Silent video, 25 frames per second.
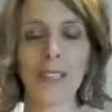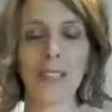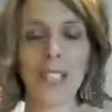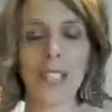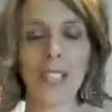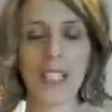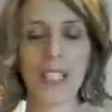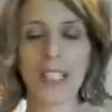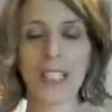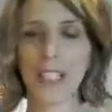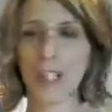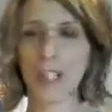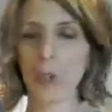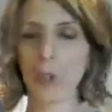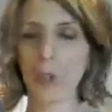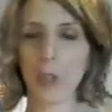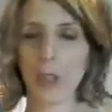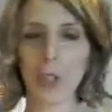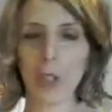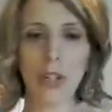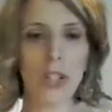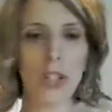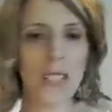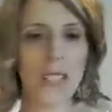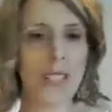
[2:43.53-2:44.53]
so it
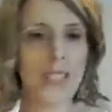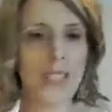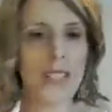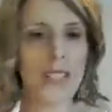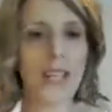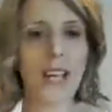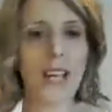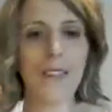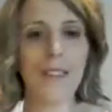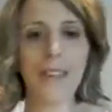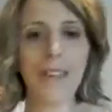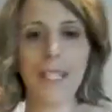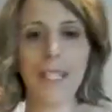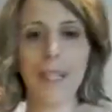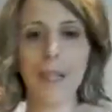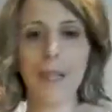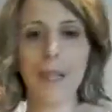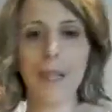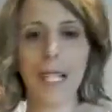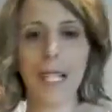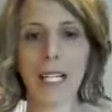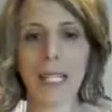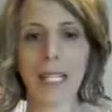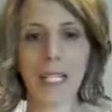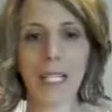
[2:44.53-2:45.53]
looks and sounds
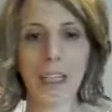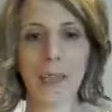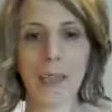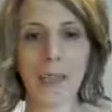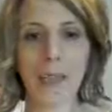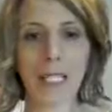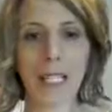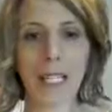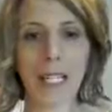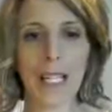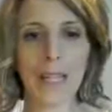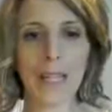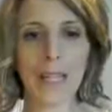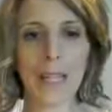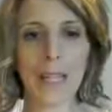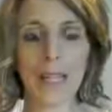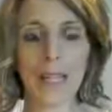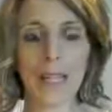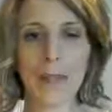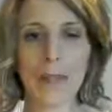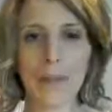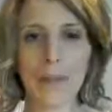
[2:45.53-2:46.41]
something a little bit like this.